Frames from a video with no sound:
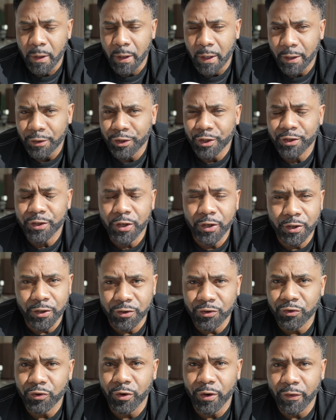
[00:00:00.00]
I just heard a
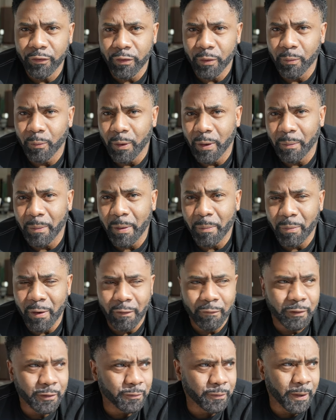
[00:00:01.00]
story from one of my
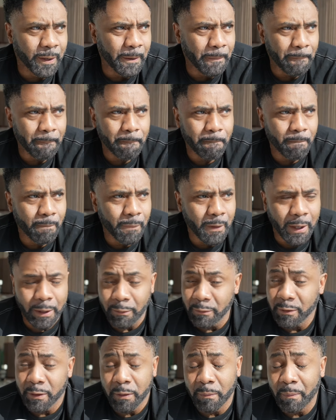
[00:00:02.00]
brothers, right? And it
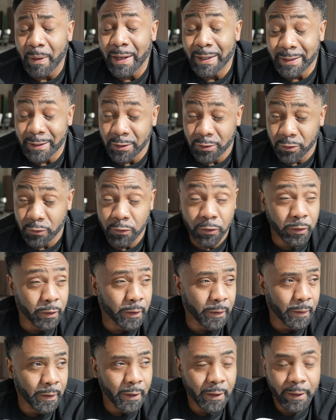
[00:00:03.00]
was an amazing
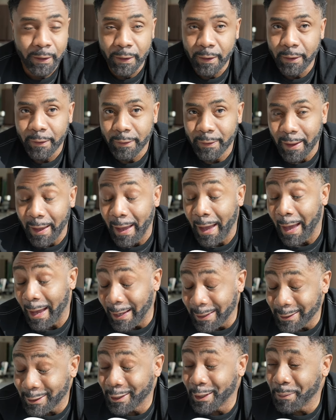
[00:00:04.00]
story that
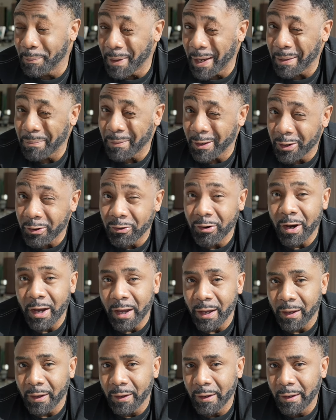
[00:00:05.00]
actually made me
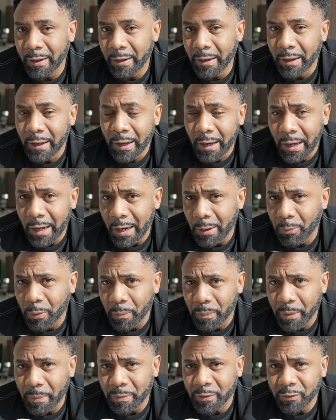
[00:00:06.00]
cry. And I
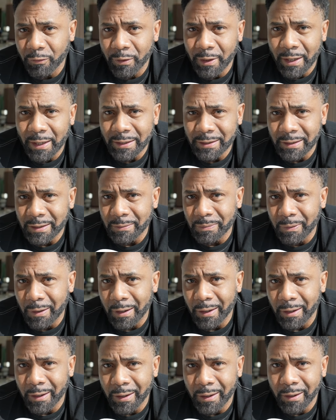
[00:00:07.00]
want people to realize this
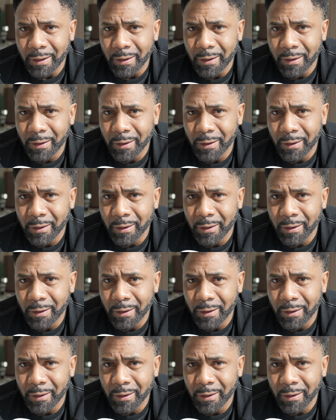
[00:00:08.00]
part here.